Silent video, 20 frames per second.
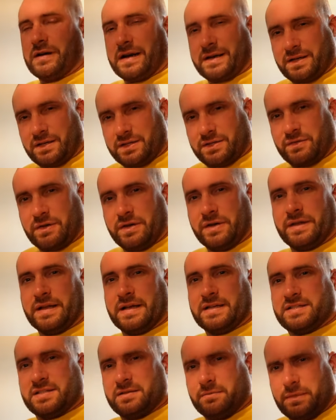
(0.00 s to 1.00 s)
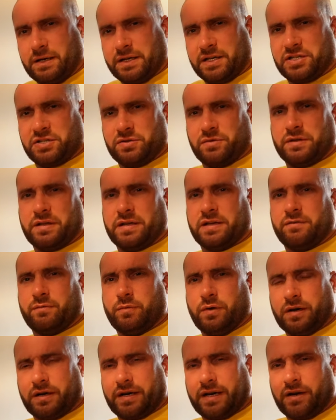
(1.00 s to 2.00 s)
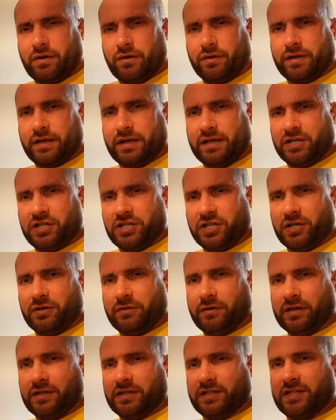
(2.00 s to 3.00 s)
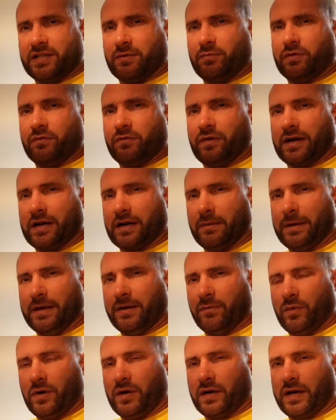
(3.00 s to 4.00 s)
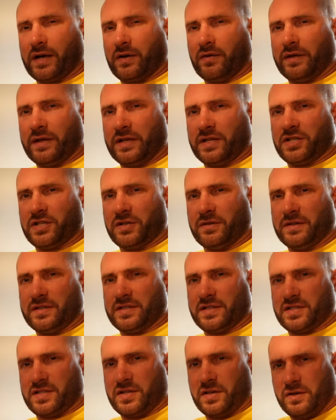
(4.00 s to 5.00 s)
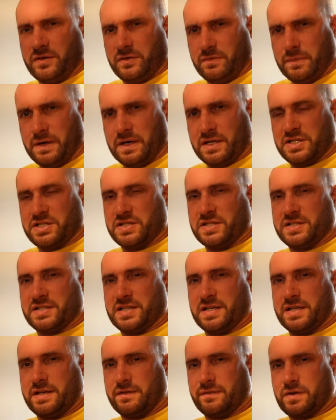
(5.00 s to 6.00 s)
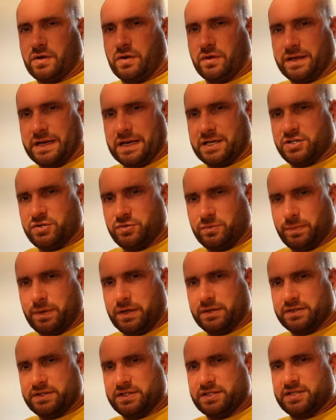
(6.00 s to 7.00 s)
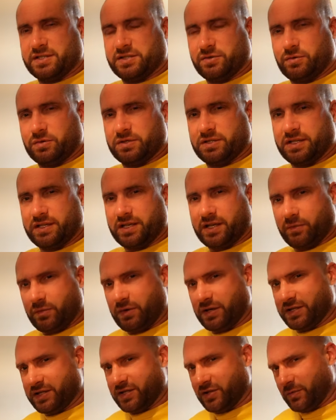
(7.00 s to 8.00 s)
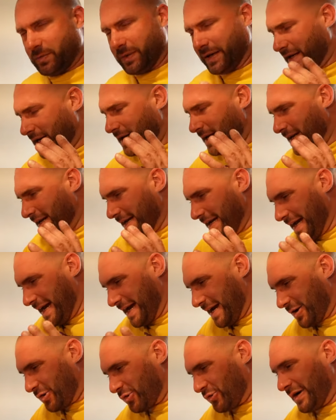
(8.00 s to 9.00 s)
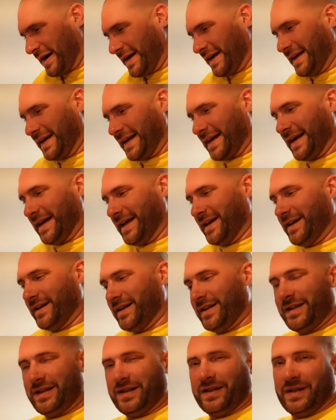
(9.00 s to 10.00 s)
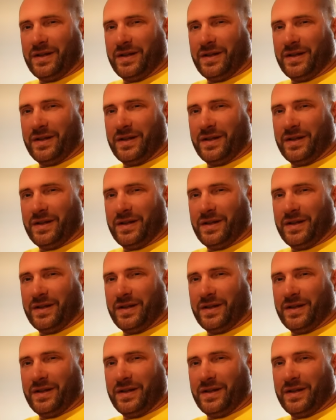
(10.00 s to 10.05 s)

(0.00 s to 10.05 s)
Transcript: rattle through this and make sure that you're working on the endurance. I wouldn't recommend working on the endurance too much until you've got the actual poses sorted, otherwise you'll be ingraining in